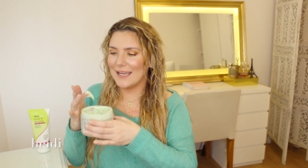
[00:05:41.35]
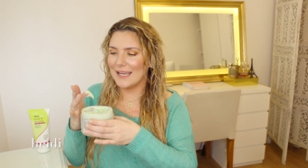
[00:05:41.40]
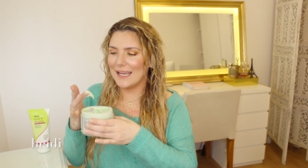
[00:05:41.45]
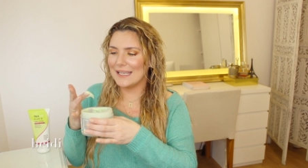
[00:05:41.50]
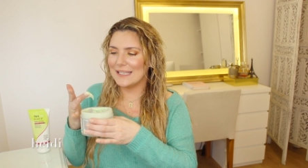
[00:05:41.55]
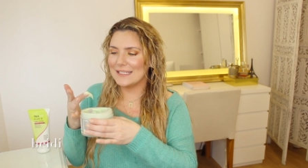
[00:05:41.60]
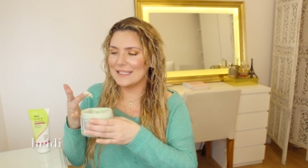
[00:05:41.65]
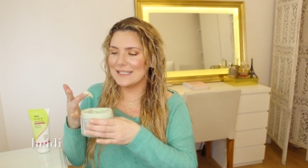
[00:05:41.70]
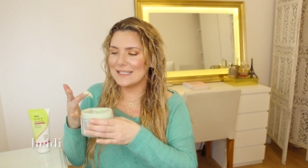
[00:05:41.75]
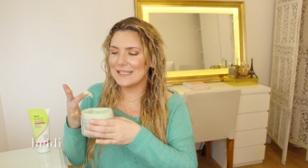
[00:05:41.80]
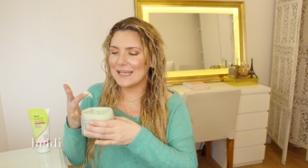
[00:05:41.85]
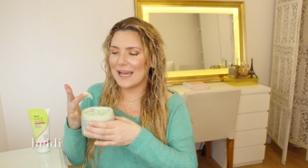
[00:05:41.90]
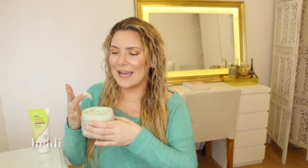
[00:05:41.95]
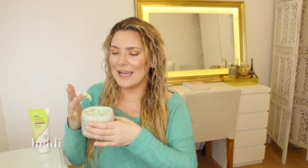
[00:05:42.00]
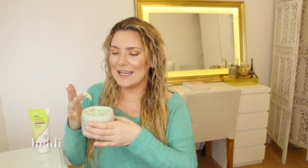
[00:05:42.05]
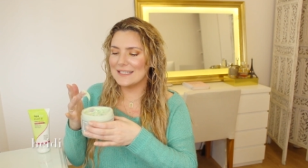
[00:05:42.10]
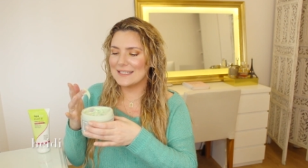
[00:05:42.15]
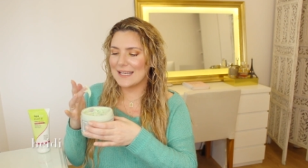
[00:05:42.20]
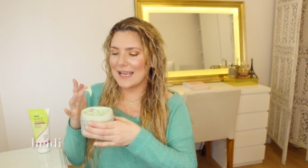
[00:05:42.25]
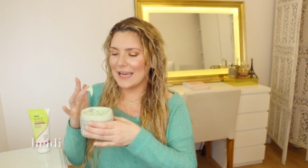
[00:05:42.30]
And
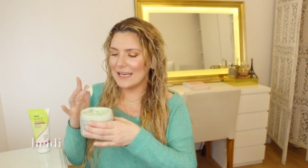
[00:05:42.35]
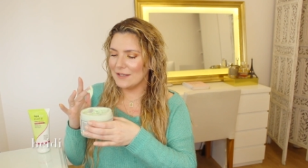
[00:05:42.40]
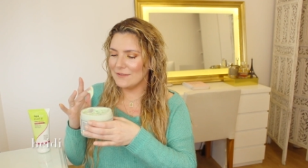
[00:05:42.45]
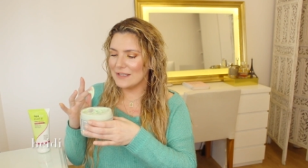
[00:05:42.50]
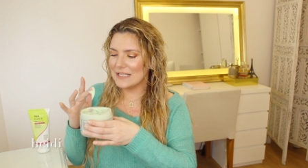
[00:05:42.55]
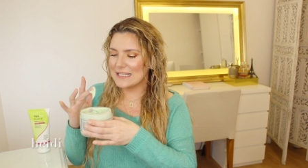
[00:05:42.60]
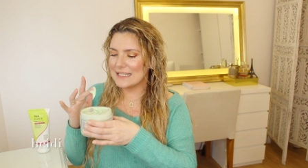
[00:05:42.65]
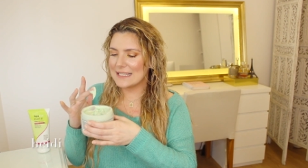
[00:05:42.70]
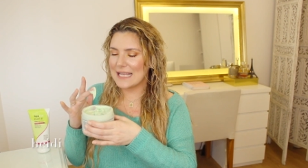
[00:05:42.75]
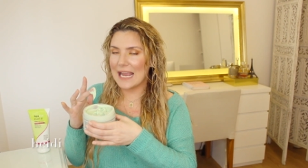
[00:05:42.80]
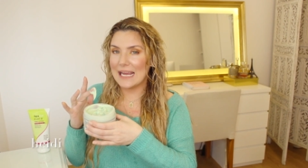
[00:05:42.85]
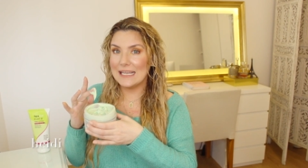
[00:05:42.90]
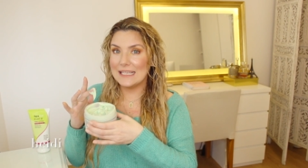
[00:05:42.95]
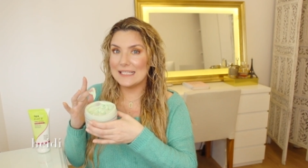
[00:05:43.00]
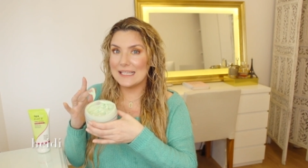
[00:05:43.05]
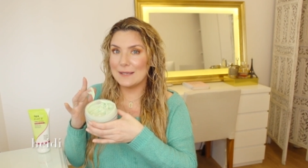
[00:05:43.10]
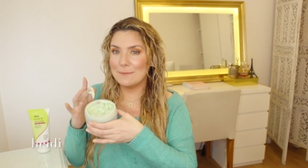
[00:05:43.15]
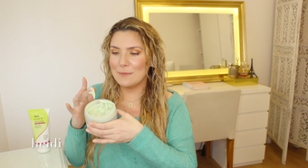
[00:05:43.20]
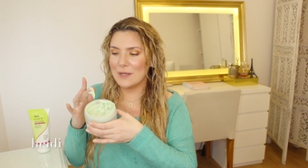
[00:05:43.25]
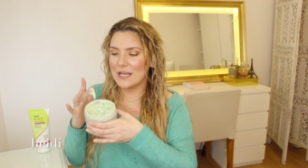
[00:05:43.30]
it's kind of
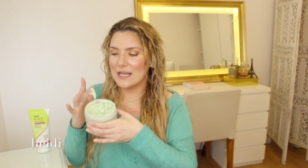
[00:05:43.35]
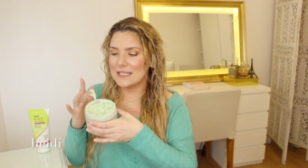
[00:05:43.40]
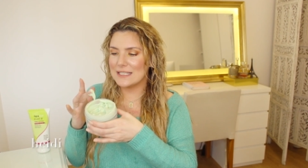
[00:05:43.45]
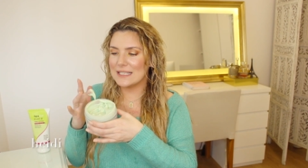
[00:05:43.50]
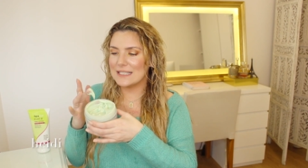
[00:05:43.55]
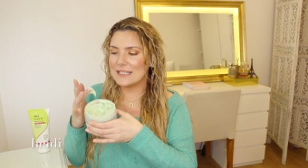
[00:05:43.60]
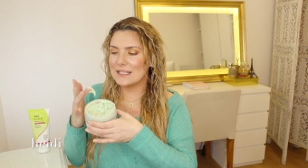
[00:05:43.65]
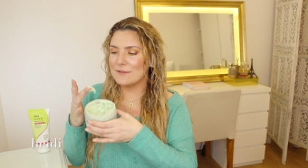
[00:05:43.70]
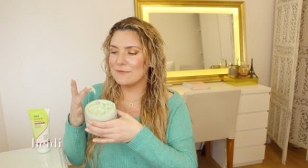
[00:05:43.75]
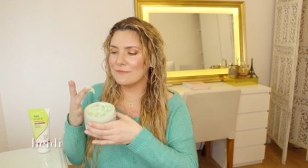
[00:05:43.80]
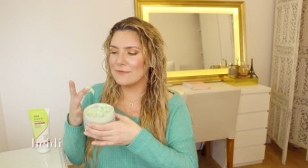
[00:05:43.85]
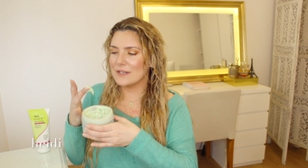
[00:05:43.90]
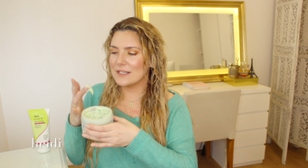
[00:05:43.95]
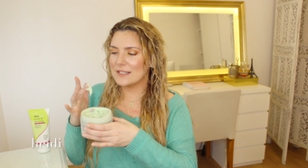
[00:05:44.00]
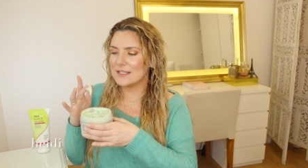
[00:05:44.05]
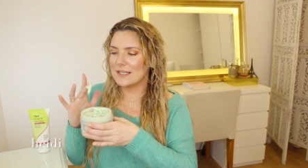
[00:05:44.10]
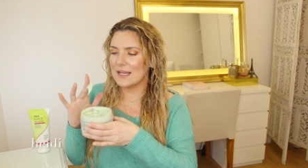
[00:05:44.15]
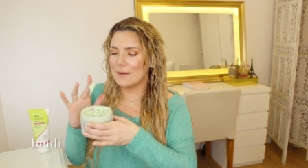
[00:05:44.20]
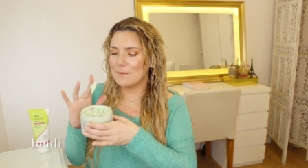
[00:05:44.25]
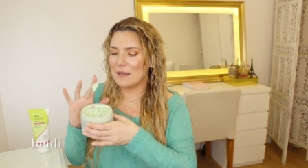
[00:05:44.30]
exciting because it's the
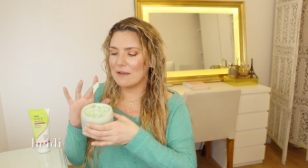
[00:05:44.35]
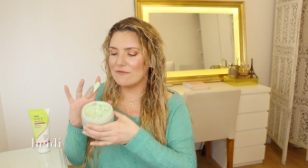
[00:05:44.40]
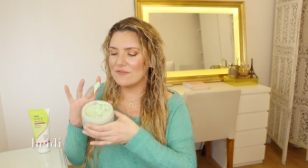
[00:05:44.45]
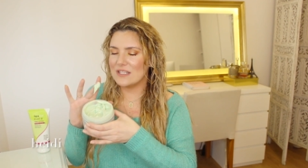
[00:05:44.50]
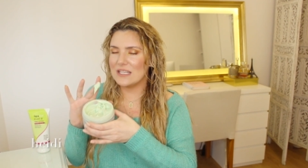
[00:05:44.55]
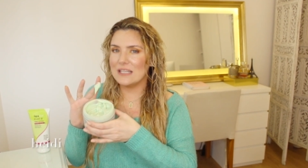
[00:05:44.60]
first time I've